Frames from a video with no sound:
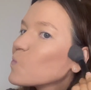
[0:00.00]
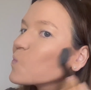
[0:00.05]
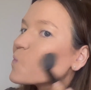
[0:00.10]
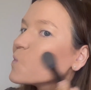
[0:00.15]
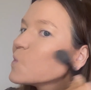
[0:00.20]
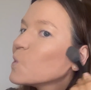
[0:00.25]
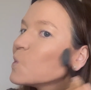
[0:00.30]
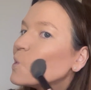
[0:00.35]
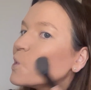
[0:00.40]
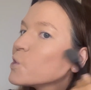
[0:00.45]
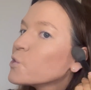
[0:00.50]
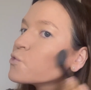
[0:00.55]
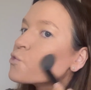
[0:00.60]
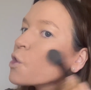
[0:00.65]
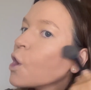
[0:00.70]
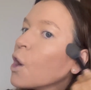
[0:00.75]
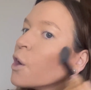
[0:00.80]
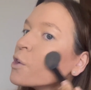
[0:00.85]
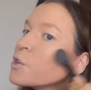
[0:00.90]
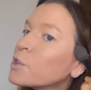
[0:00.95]
did this
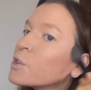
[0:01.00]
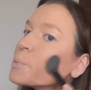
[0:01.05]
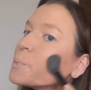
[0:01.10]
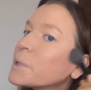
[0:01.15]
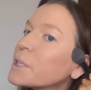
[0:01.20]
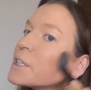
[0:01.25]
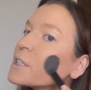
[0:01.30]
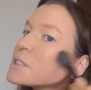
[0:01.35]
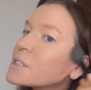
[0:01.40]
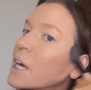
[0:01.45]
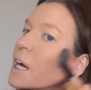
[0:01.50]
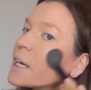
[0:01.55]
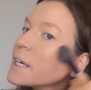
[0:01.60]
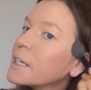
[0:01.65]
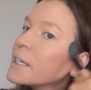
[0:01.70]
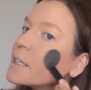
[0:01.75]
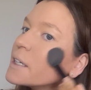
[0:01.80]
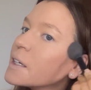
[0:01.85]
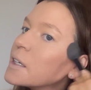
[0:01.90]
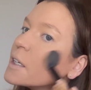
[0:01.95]
wrong because
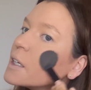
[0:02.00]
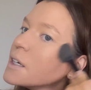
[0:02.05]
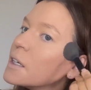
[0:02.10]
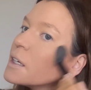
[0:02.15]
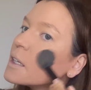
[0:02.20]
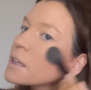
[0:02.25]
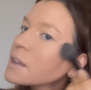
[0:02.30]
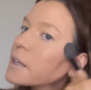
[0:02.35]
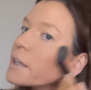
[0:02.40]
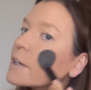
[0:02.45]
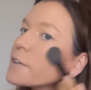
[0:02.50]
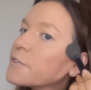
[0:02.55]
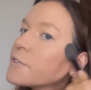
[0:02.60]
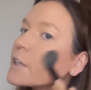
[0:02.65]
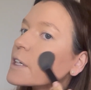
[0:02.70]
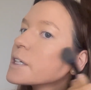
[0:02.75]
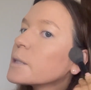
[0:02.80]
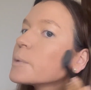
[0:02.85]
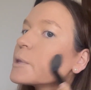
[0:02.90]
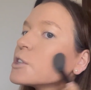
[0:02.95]
I left
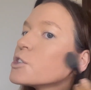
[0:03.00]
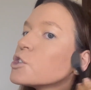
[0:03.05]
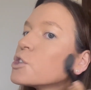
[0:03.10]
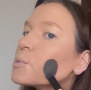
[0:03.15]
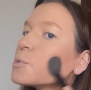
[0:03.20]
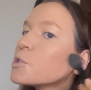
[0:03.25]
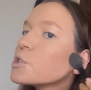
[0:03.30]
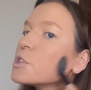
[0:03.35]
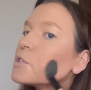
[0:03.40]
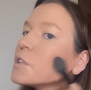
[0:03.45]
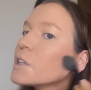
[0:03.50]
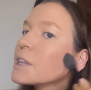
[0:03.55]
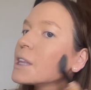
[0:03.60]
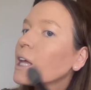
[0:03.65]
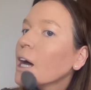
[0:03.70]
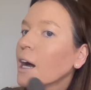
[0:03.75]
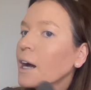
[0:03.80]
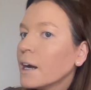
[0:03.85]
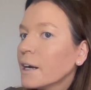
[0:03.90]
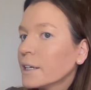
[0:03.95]
like a bit too much of a
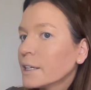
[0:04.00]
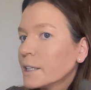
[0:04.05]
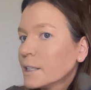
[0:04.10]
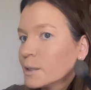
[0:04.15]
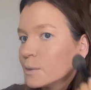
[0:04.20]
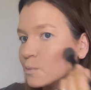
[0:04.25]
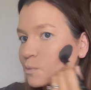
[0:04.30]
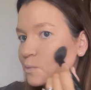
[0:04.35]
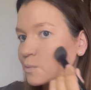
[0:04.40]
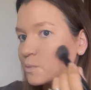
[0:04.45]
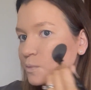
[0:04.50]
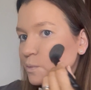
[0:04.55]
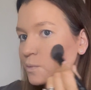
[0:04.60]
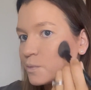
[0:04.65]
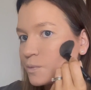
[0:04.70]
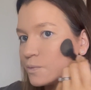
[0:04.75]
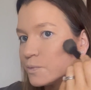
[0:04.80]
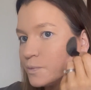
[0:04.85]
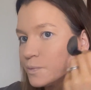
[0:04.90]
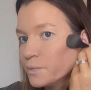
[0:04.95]
line.
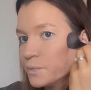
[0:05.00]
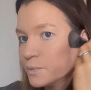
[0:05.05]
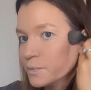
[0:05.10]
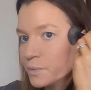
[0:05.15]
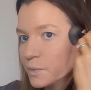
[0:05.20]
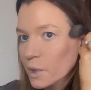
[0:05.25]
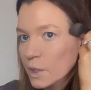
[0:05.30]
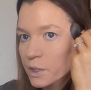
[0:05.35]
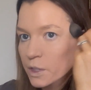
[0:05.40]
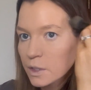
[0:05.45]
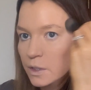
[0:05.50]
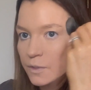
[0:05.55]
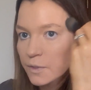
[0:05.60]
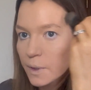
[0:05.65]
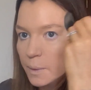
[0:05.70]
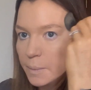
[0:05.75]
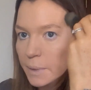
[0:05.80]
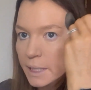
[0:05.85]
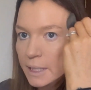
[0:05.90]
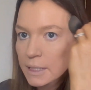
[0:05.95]
I don't know if
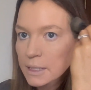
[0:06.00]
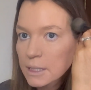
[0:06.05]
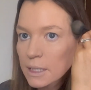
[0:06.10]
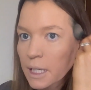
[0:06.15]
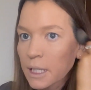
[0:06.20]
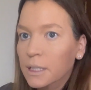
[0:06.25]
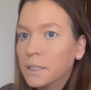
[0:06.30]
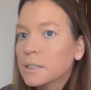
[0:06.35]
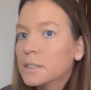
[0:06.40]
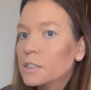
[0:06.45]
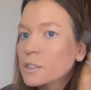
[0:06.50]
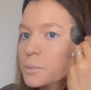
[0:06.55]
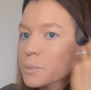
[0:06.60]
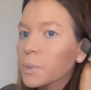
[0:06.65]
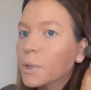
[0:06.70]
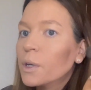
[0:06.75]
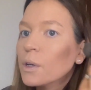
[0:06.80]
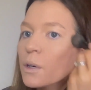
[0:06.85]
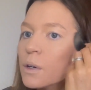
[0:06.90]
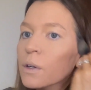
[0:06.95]
that makes sense,
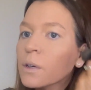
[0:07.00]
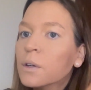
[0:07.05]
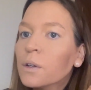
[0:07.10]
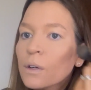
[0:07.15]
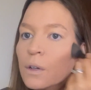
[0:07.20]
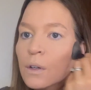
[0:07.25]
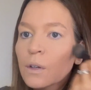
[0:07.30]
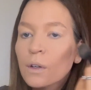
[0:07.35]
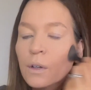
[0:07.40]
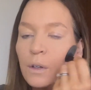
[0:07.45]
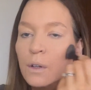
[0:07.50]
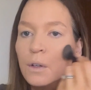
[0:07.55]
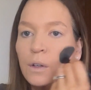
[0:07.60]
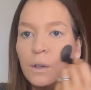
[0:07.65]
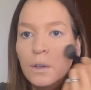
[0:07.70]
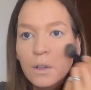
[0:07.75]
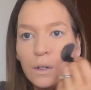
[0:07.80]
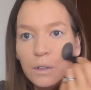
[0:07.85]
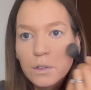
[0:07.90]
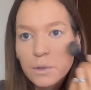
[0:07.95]
but
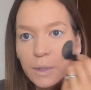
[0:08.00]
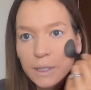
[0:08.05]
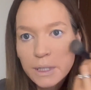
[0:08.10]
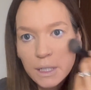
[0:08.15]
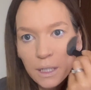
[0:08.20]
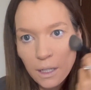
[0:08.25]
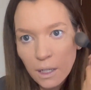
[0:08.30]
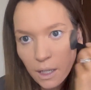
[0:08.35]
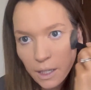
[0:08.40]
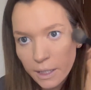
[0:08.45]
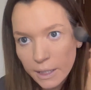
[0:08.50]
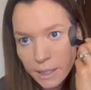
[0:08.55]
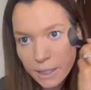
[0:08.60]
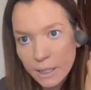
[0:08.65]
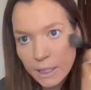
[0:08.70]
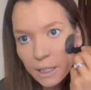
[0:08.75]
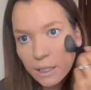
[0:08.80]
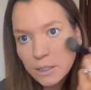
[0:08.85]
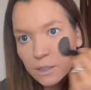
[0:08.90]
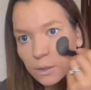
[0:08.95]
so I didn't
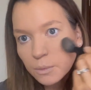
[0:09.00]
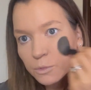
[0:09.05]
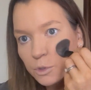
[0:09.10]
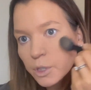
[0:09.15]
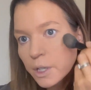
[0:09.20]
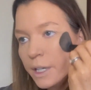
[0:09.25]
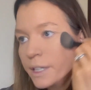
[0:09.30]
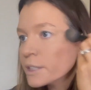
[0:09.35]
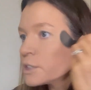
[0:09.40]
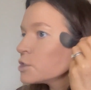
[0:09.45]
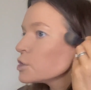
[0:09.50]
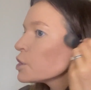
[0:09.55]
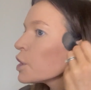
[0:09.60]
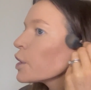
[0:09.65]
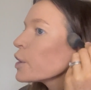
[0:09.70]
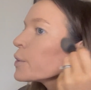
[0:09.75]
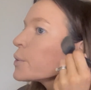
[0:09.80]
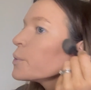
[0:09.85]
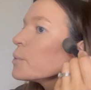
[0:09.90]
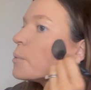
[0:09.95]
like it. So I'm trying
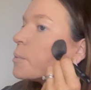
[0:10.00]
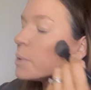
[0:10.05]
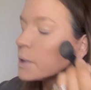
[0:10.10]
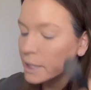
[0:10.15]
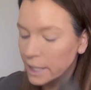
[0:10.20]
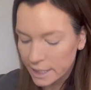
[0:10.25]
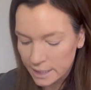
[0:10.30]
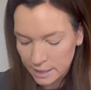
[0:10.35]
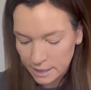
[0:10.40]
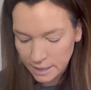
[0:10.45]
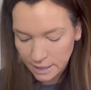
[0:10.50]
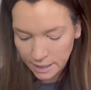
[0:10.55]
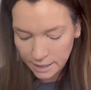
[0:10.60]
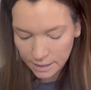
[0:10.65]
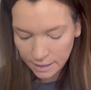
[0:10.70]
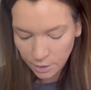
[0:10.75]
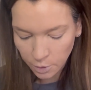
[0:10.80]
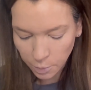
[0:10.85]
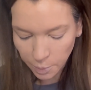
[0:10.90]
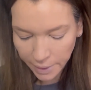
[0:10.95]
to blend it a
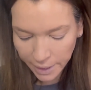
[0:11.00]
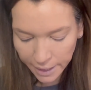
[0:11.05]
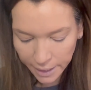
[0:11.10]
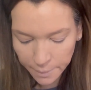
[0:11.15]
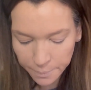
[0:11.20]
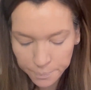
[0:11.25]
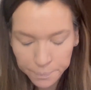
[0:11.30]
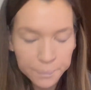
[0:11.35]
little bit.